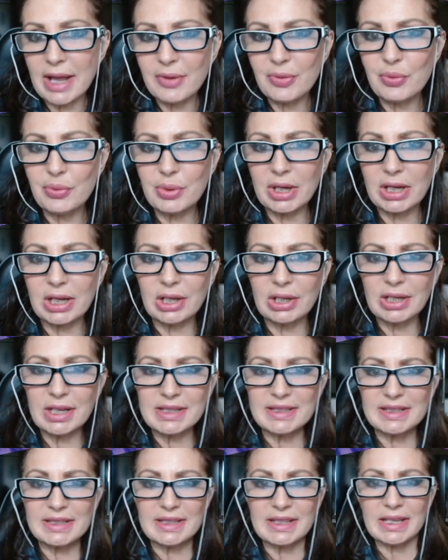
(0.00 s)
we're gonna
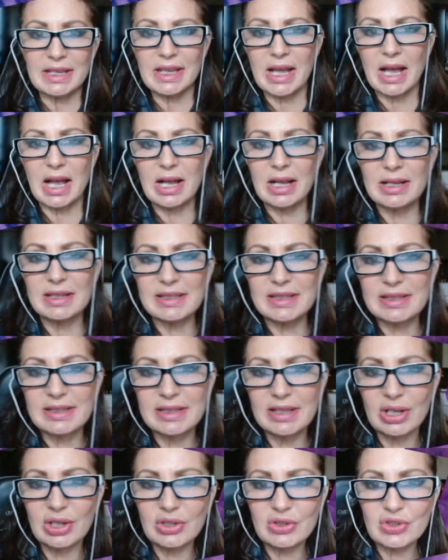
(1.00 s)
see us
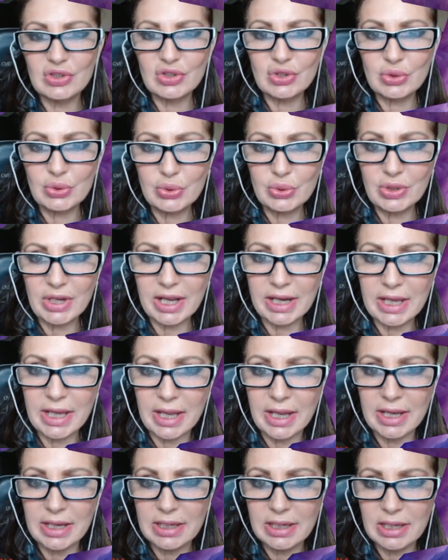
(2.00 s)
soon
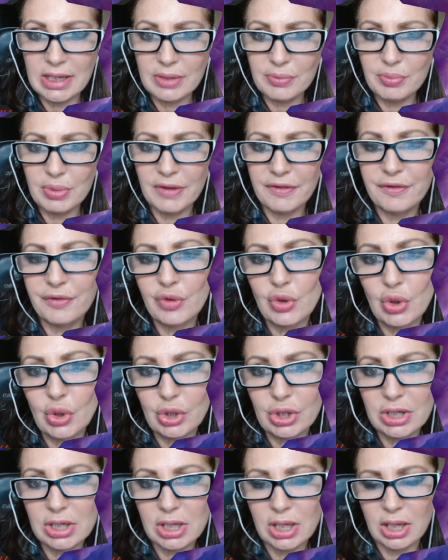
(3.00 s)
again
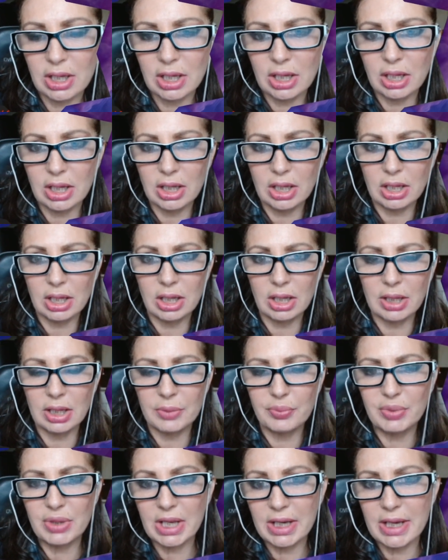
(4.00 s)
before
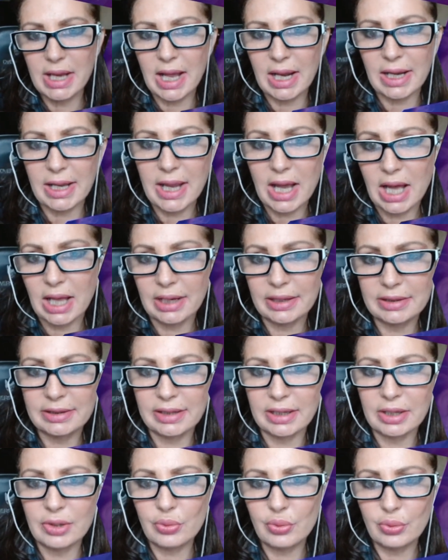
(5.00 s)
Biennale
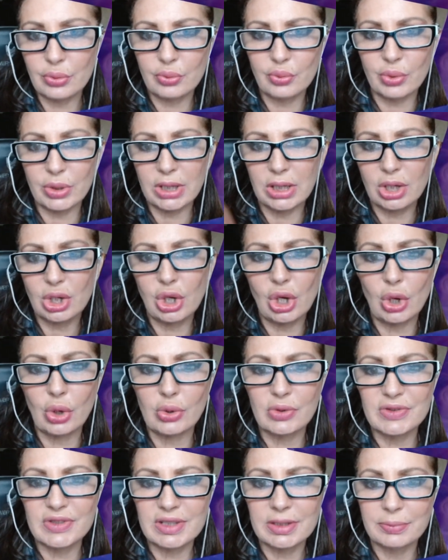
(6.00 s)
Arte will
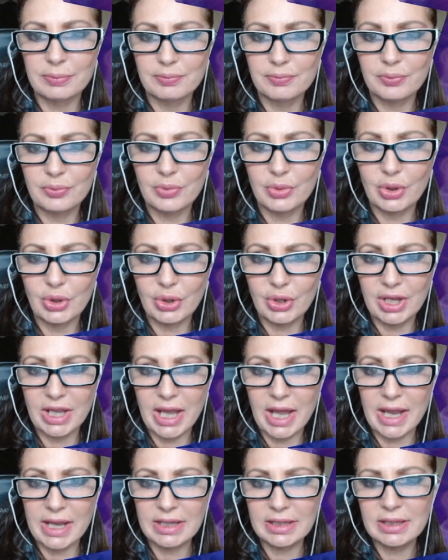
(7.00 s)
close.
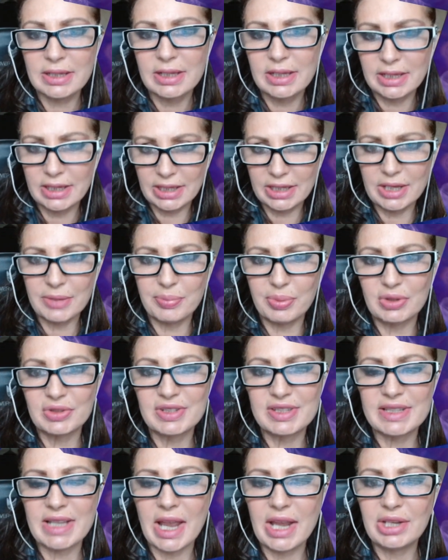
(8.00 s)
Okay, keep on
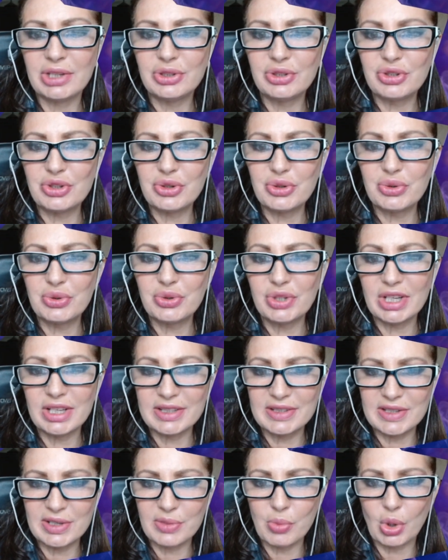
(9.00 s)
staying tuned.
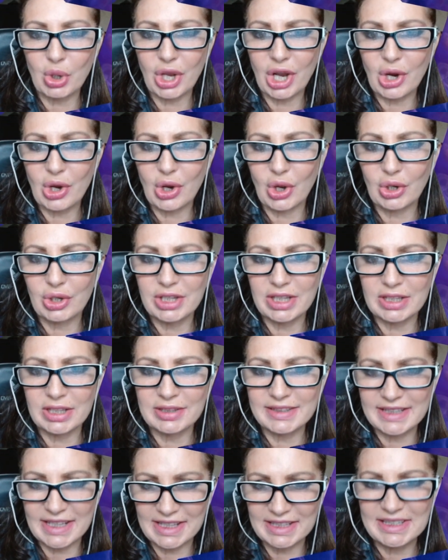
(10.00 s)
Simona Cochi,
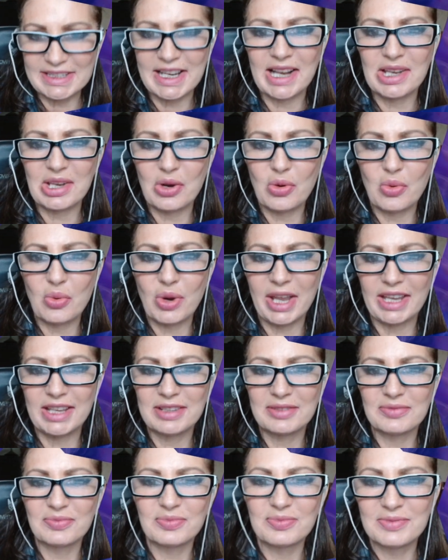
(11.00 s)
The Italian Way.
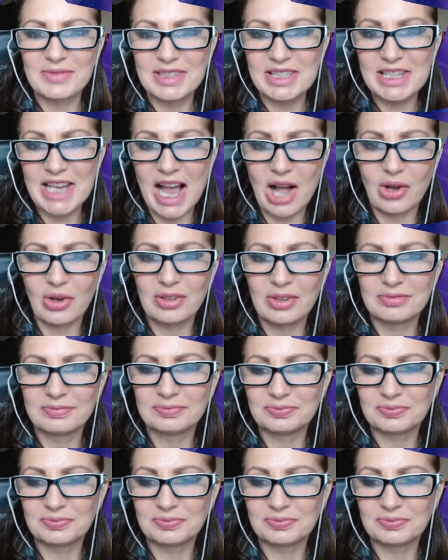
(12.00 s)
Ciao.